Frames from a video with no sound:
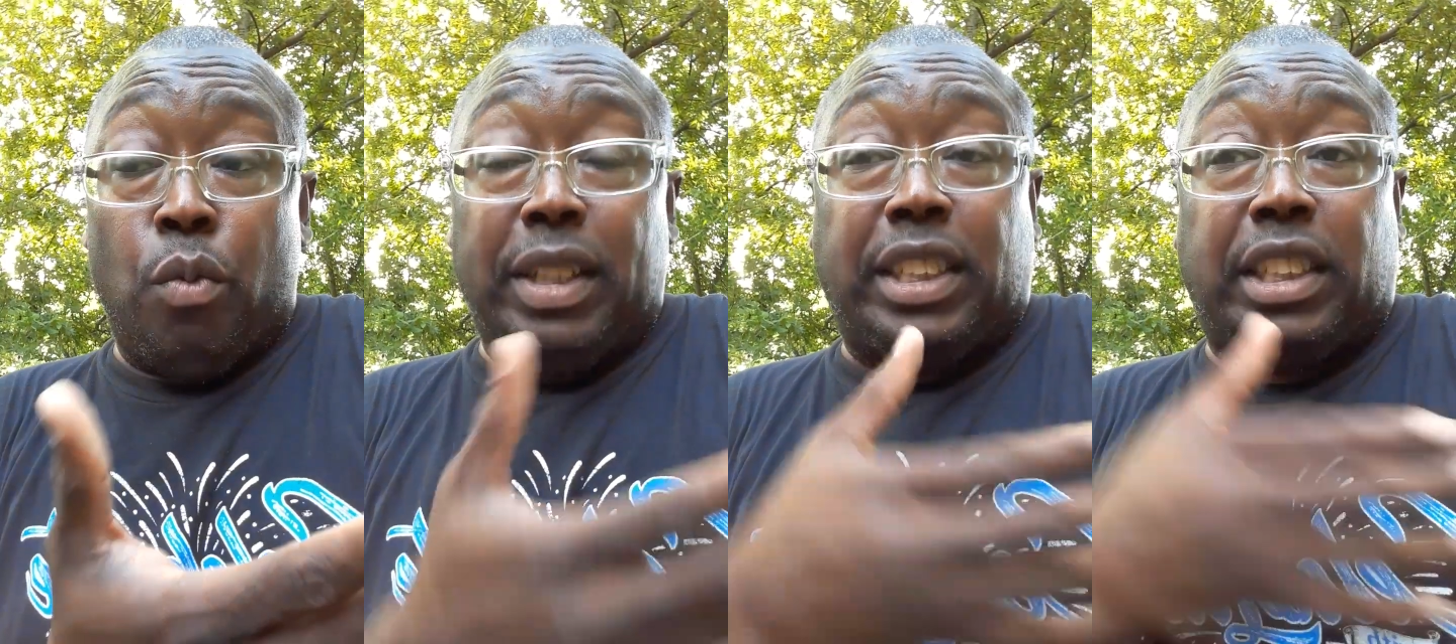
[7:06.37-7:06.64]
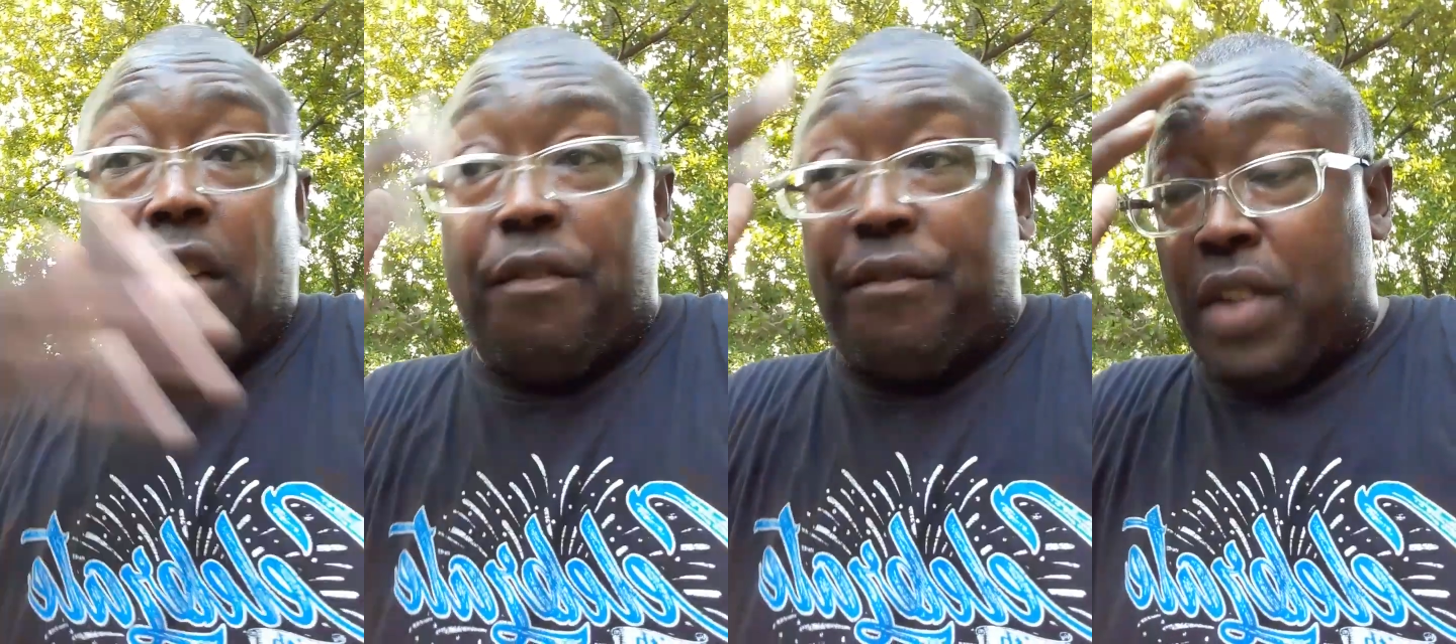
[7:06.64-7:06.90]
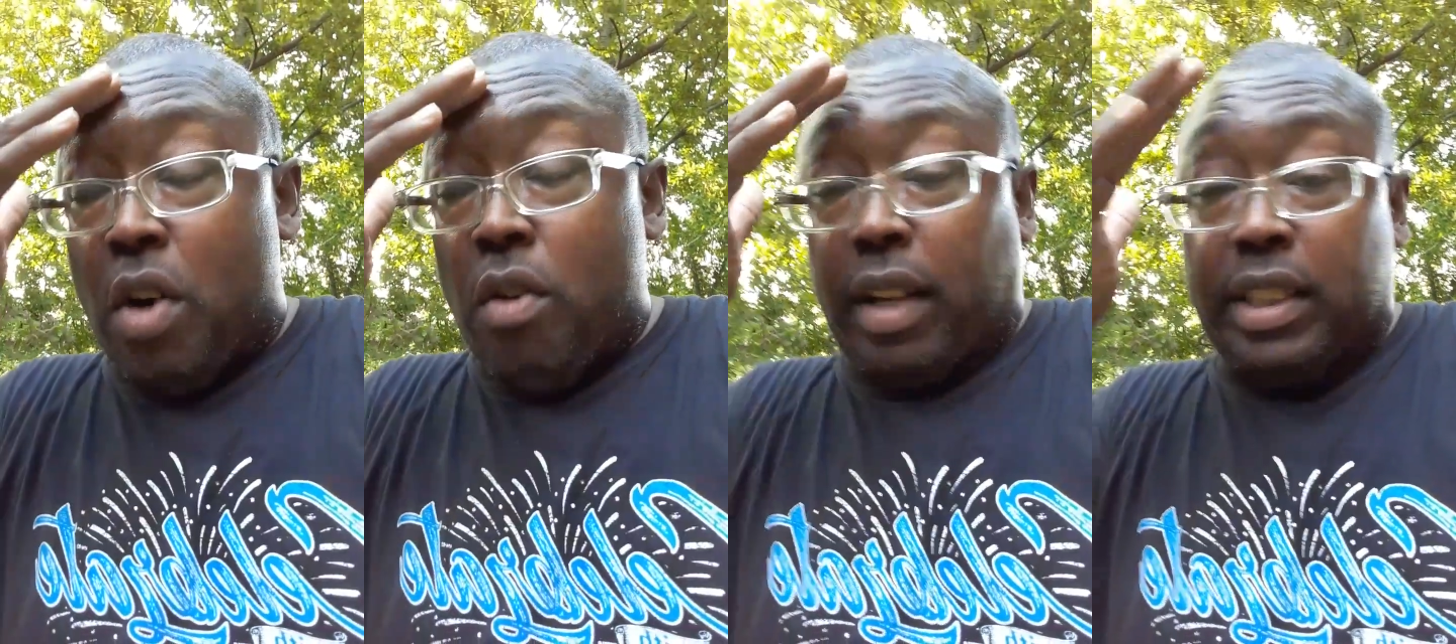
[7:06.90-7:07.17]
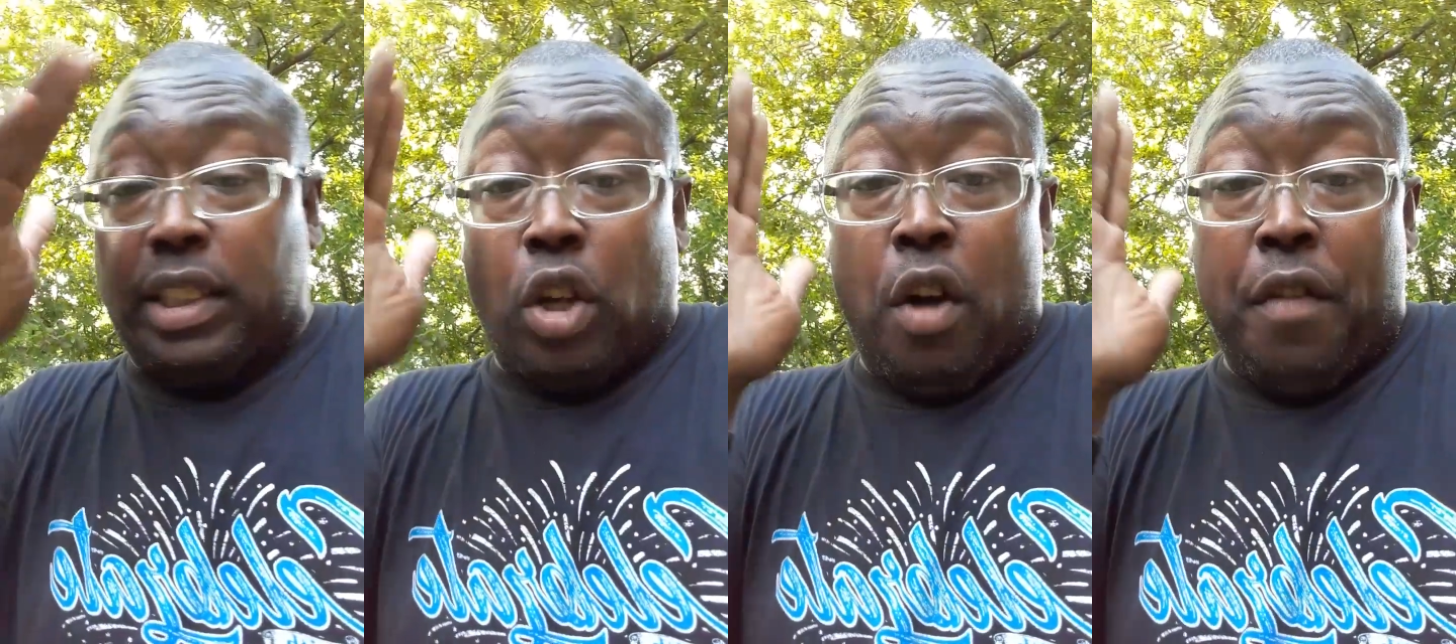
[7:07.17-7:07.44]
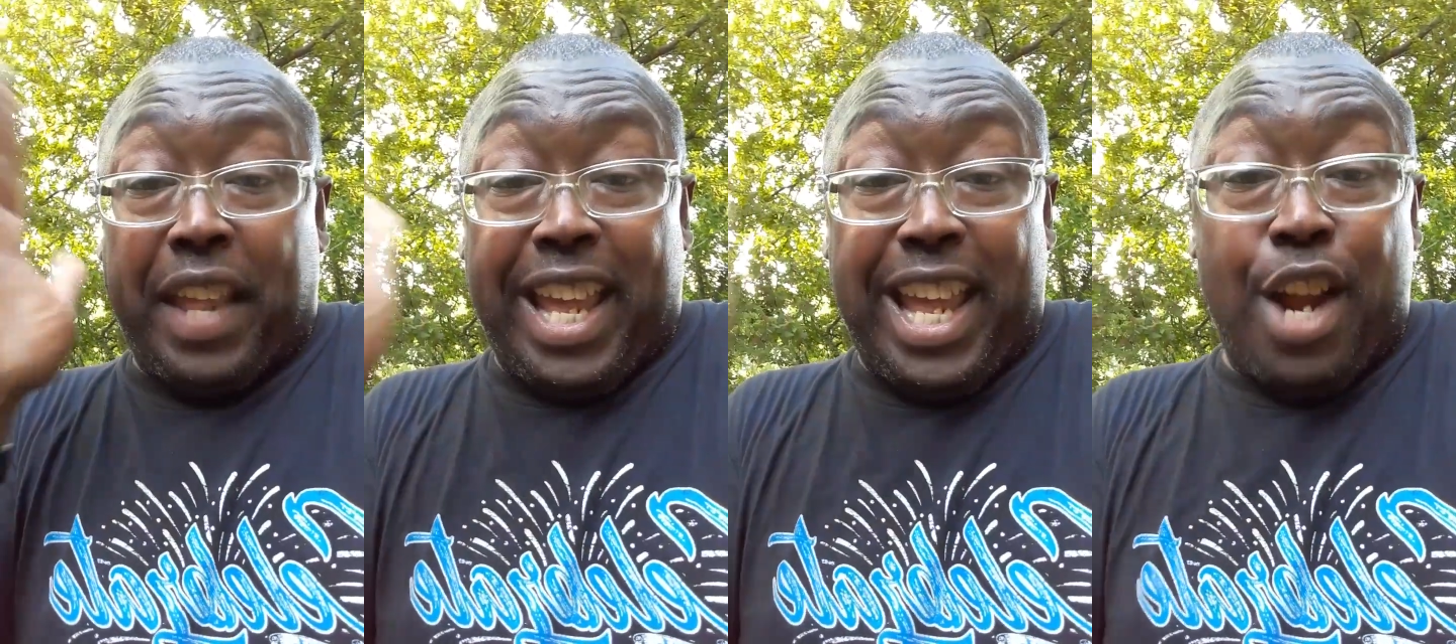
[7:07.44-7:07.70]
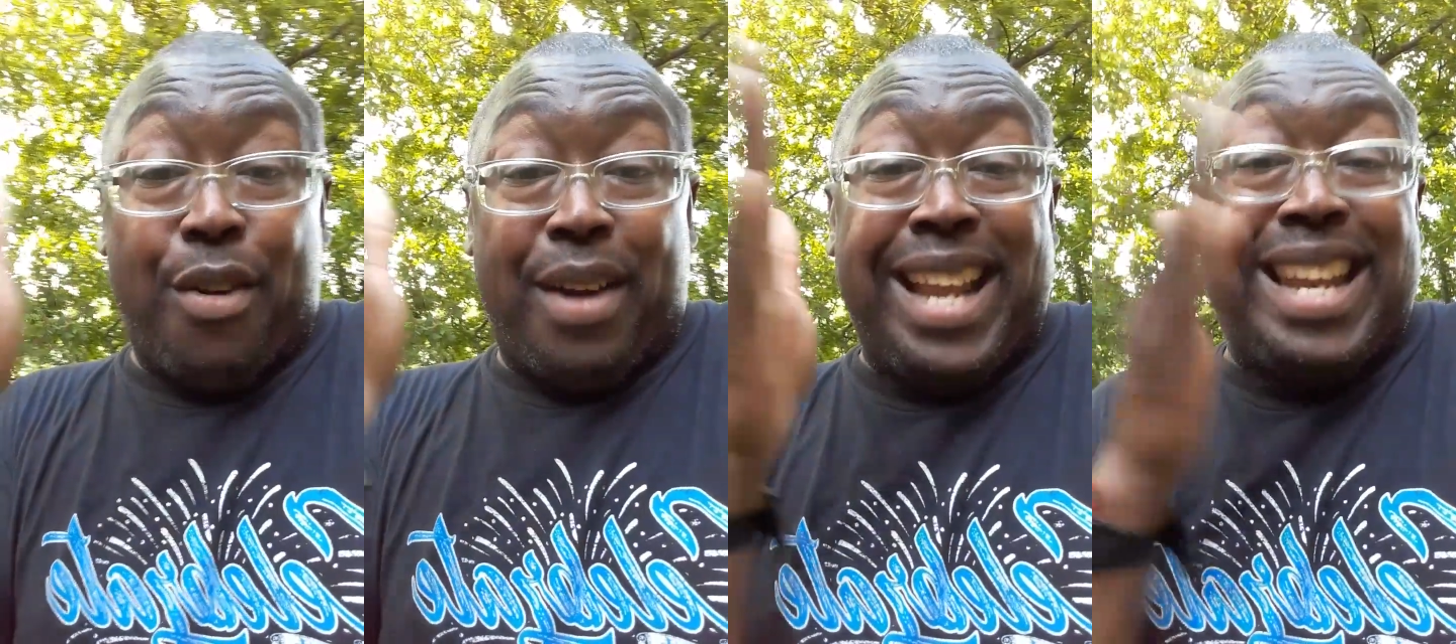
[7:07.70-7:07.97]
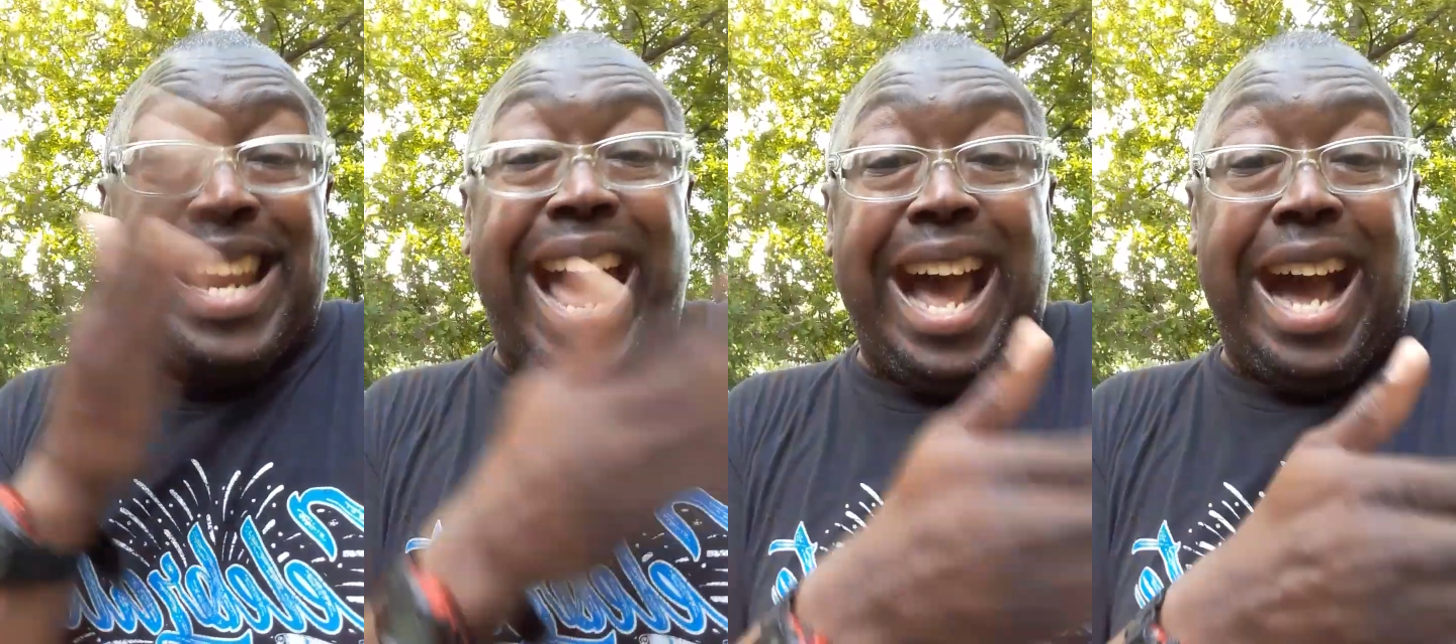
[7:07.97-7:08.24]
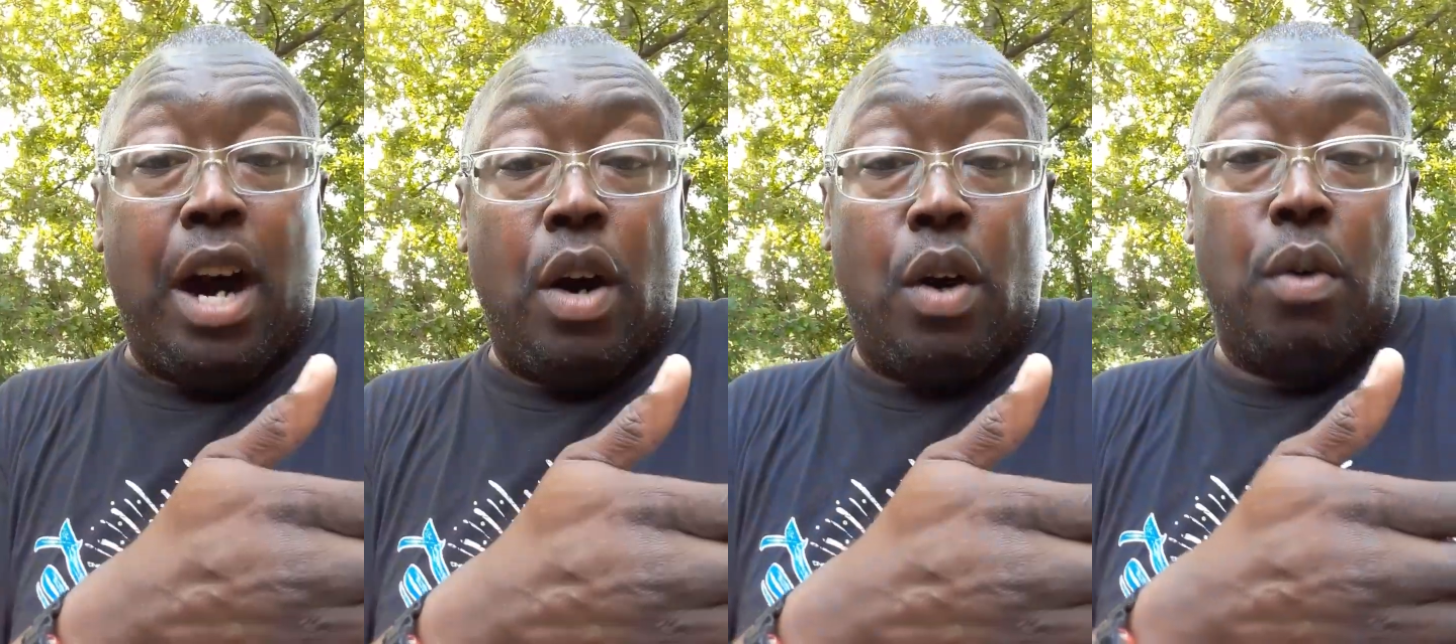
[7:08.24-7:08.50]
We're so focused on the here and
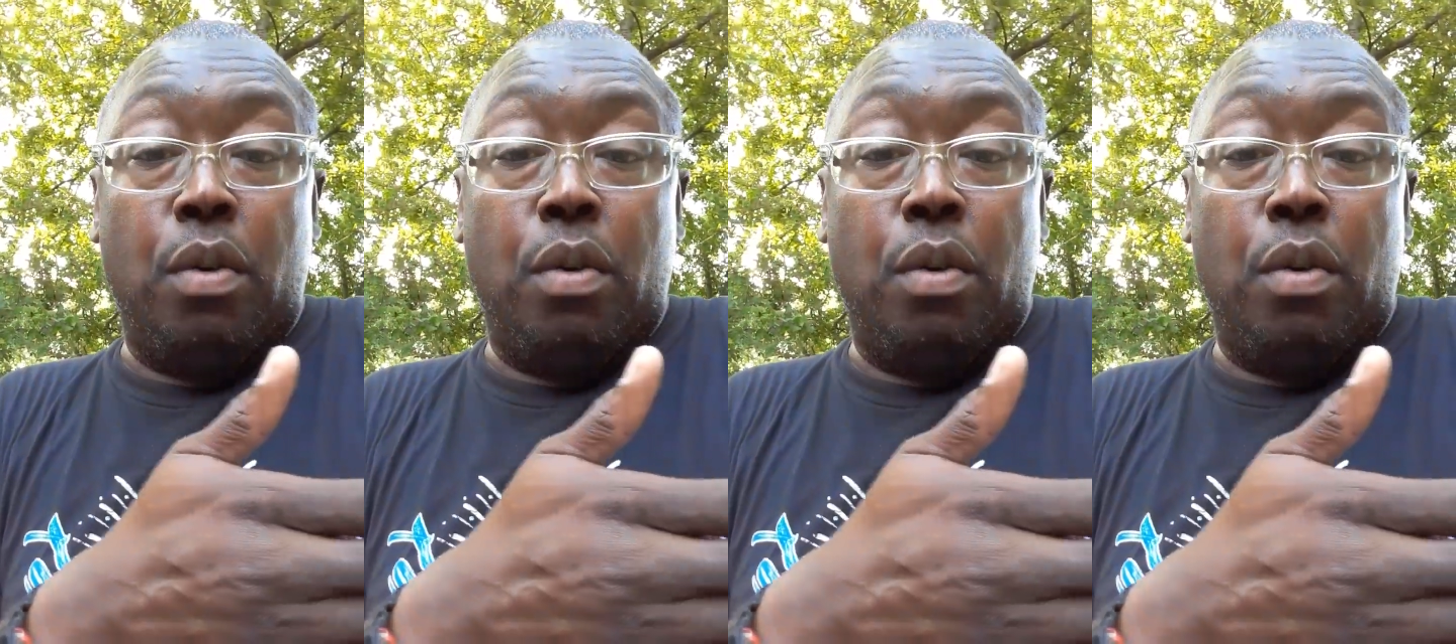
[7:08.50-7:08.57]
now,